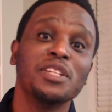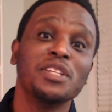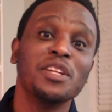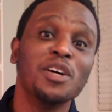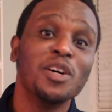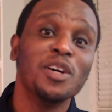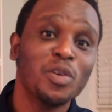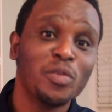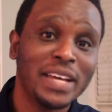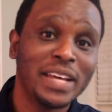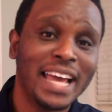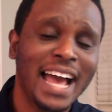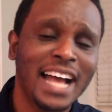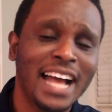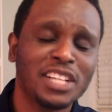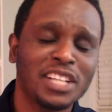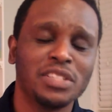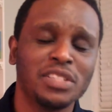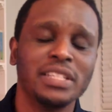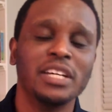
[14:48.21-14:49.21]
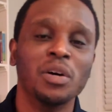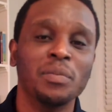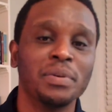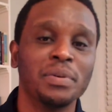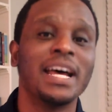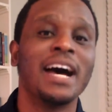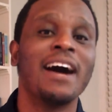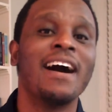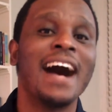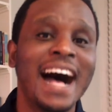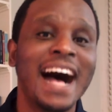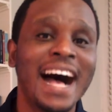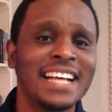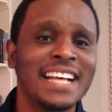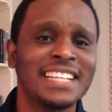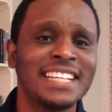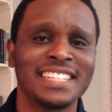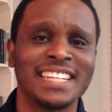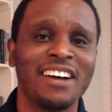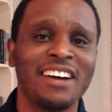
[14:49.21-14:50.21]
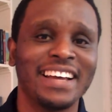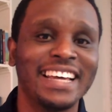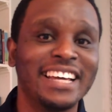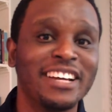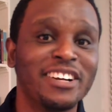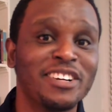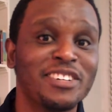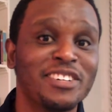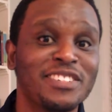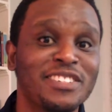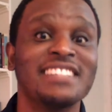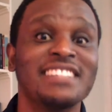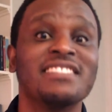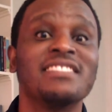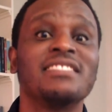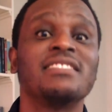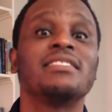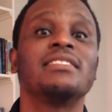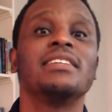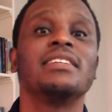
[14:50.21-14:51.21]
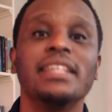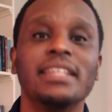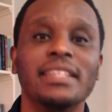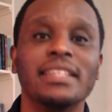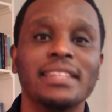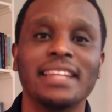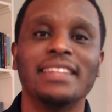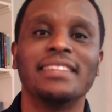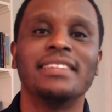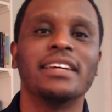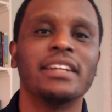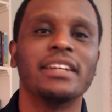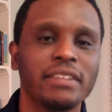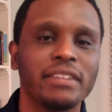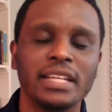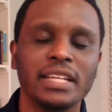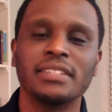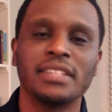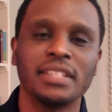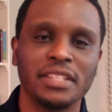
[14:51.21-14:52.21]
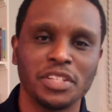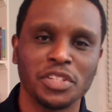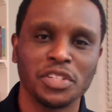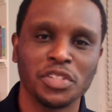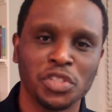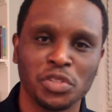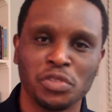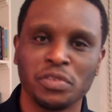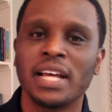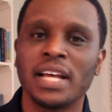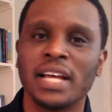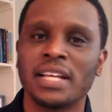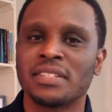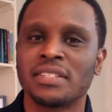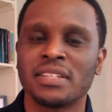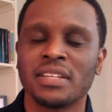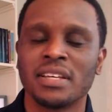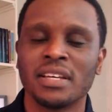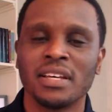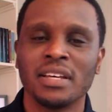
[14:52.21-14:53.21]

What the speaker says: No, we actually open our eyes and our ears and see that there is a distress